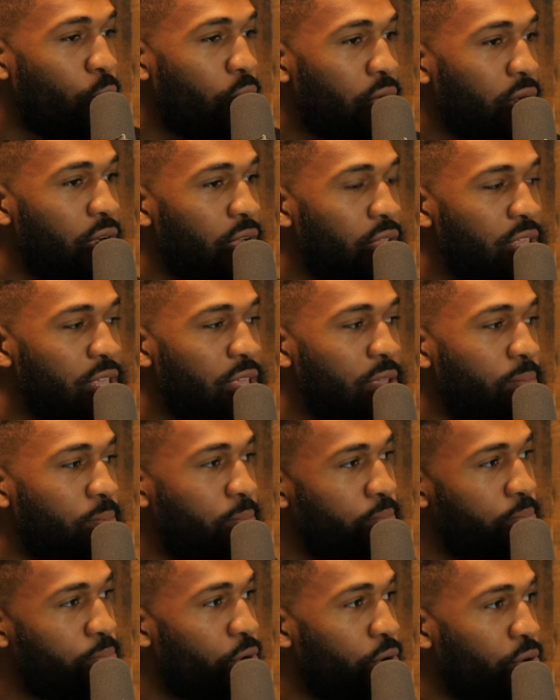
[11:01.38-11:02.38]
what are the
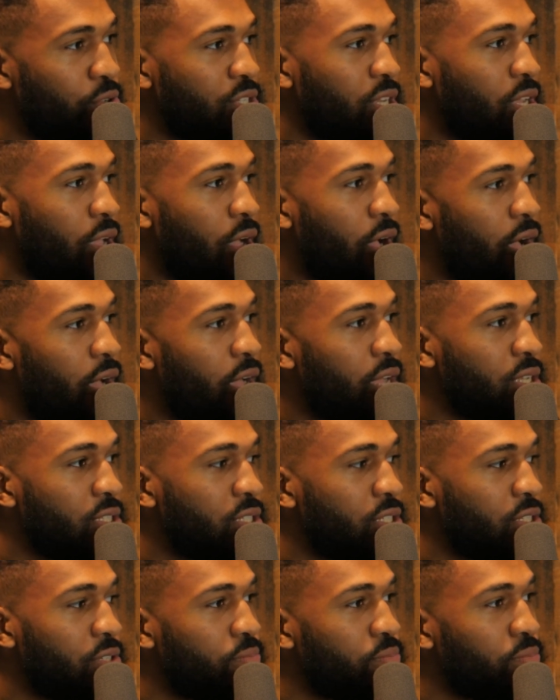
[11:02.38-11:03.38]
pros and
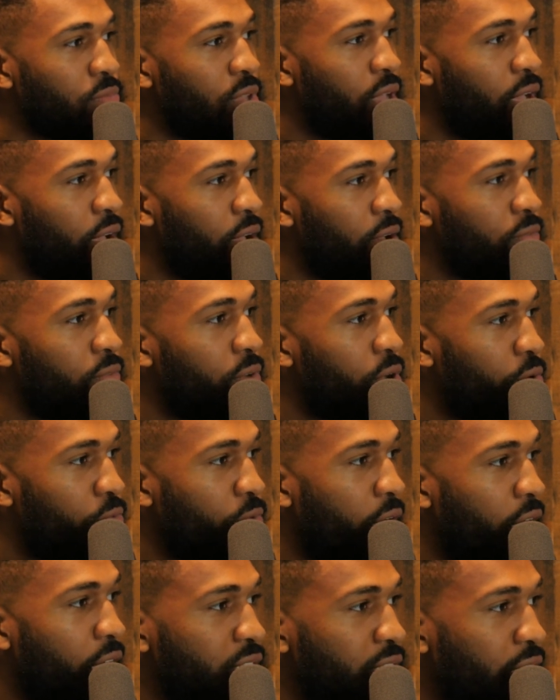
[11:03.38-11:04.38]
cons of a
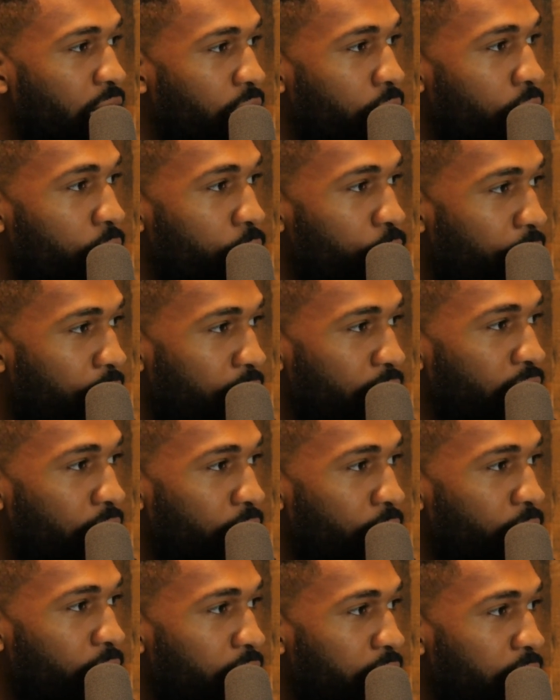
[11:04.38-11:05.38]
Roth
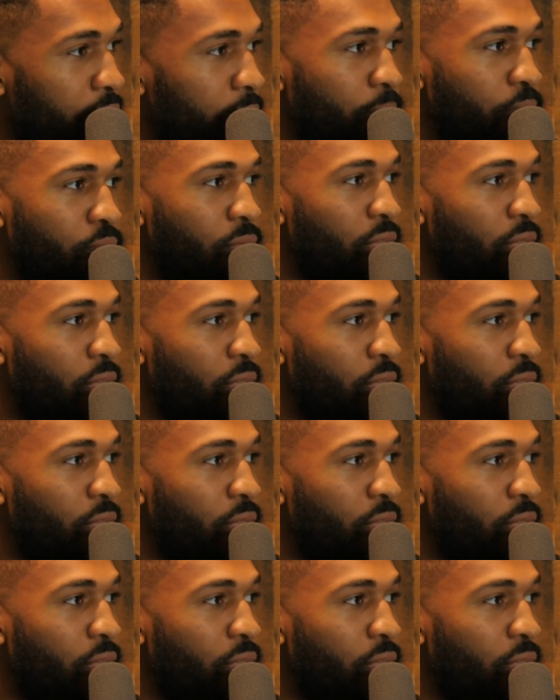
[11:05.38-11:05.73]
IRA